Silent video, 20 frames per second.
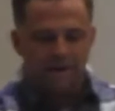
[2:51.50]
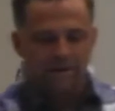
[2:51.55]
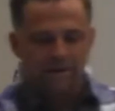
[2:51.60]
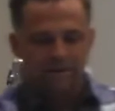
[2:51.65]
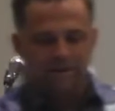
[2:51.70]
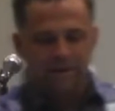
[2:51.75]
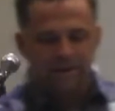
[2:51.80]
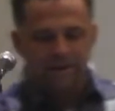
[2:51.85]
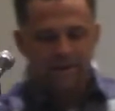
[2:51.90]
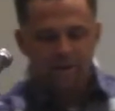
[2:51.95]

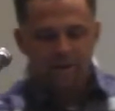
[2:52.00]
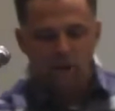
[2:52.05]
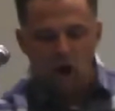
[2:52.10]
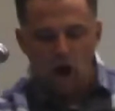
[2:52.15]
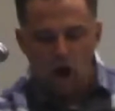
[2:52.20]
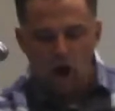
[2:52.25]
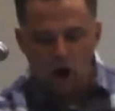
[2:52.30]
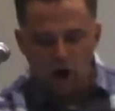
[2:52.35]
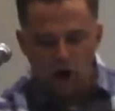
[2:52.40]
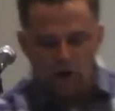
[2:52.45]
of the
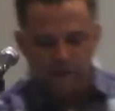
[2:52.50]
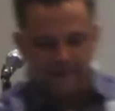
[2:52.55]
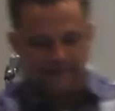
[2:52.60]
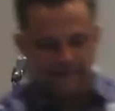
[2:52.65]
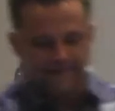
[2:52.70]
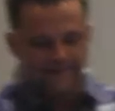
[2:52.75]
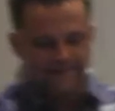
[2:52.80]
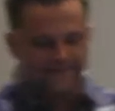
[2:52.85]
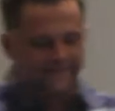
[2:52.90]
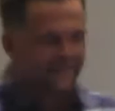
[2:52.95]

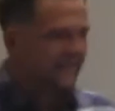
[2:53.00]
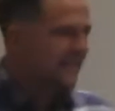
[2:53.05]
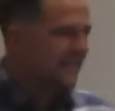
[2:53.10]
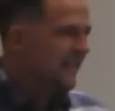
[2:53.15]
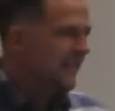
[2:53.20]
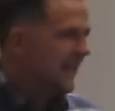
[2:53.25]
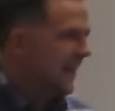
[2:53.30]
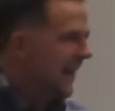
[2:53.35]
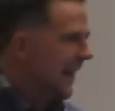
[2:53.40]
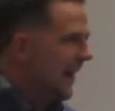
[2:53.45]
hardest
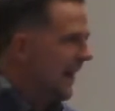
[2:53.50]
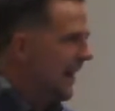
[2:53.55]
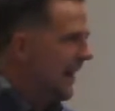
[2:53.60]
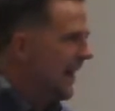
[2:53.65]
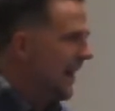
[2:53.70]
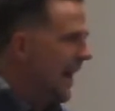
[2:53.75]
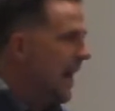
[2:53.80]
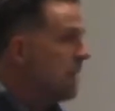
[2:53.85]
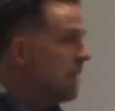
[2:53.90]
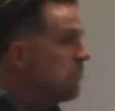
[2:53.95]
uh,
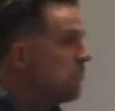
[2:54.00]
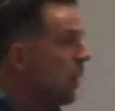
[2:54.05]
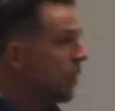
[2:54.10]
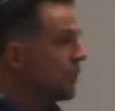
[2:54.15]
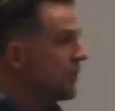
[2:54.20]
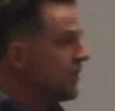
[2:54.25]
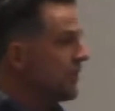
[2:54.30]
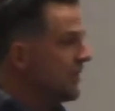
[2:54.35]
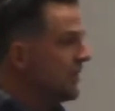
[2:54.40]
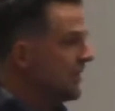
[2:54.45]
and
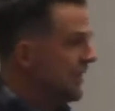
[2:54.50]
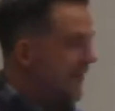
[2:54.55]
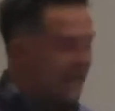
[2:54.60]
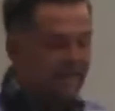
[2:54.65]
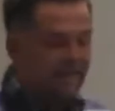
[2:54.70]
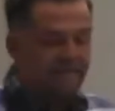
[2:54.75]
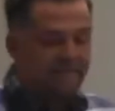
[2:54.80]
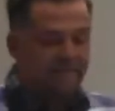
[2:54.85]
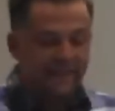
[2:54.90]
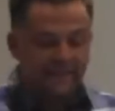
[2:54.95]
most
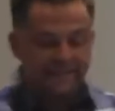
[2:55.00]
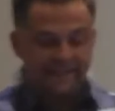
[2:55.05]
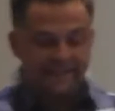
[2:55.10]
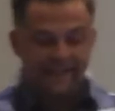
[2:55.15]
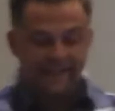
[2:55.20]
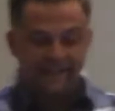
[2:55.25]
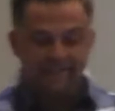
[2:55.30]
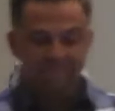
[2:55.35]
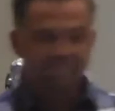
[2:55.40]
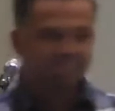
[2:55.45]

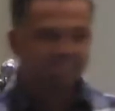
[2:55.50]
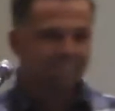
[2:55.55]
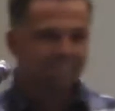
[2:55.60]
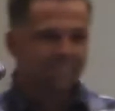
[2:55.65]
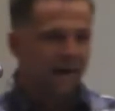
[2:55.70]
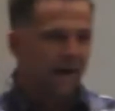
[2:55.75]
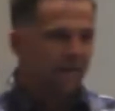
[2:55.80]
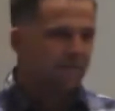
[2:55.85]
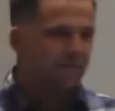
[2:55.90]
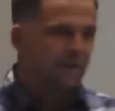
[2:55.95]
convicting
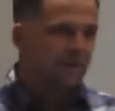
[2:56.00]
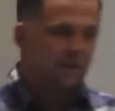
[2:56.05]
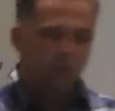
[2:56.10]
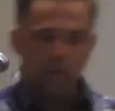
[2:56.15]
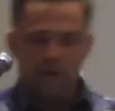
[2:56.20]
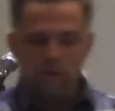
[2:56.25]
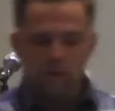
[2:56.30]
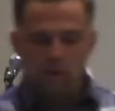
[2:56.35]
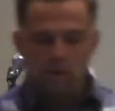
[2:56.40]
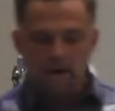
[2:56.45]
of the
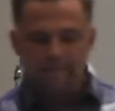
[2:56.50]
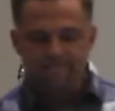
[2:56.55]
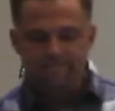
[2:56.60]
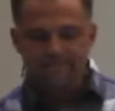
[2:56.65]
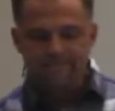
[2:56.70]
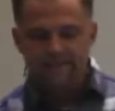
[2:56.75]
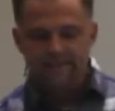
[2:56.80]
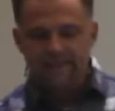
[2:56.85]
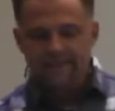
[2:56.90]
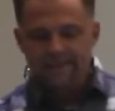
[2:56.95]
21.
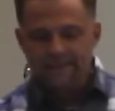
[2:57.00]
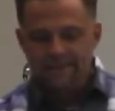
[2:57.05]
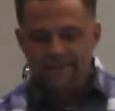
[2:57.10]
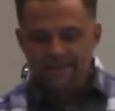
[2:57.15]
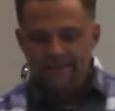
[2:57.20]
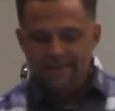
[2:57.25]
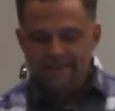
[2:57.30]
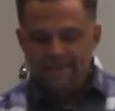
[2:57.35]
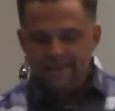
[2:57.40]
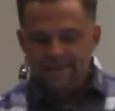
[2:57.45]

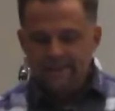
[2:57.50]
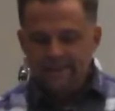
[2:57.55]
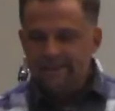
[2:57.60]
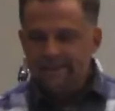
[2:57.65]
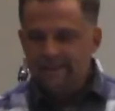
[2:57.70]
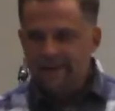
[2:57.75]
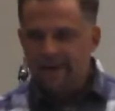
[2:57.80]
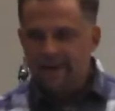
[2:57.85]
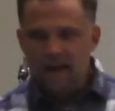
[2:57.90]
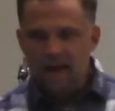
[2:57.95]

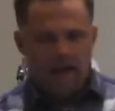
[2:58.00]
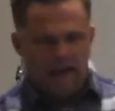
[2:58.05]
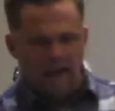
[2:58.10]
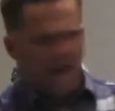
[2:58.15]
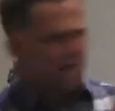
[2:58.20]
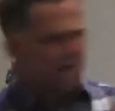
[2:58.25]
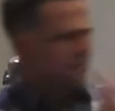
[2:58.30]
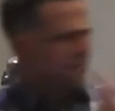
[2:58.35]
Uh, I've